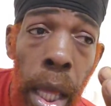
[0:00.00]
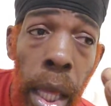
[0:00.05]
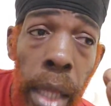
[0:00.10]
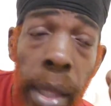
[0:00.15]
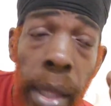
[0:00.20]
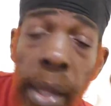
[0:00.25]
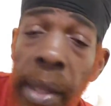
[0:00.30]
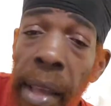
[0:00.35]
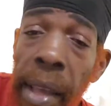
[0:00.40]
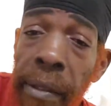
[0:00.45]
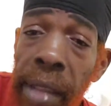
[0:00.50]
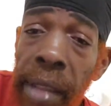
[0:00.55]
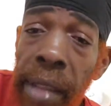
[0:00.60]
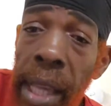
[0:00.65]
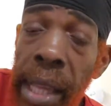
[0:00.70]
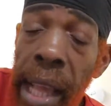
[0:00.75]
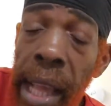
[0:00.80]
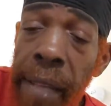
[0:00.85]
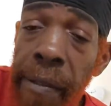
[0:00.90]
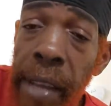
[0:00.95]
the
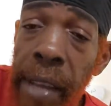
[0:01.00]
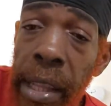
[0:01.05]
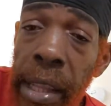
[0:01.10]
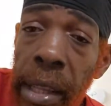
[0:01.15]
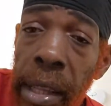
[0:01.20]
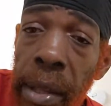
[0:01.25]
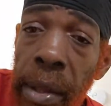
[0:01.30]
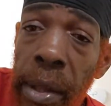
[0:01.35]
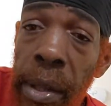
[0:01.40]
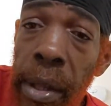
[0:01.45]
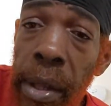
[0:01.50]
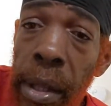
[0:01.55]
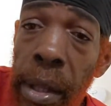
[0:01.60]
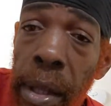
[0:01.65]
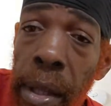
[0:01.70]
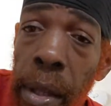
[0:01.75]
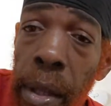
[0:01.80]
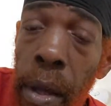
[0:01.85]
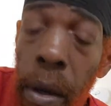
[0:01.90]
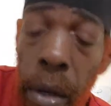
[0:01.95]
Seventh-day Adventist.
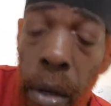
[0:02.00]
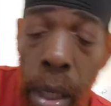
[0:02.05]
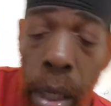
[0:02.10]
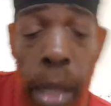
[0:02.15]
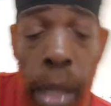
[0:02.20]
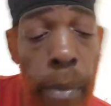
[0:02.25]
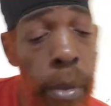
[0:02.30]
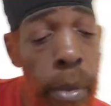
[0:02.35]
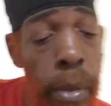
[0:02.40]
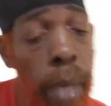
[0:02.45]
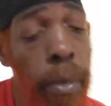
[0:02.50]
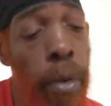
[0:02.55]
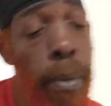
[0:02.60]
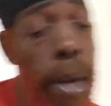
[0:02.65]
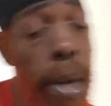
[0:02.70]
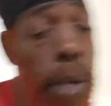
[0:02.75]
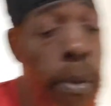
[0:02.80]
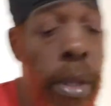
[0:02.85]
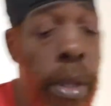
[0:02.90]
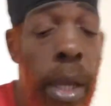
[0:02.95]
Okay, let me go
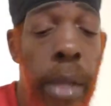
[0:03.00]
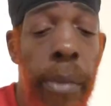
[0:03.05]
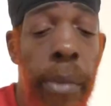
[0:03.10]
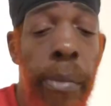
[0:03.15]
back there.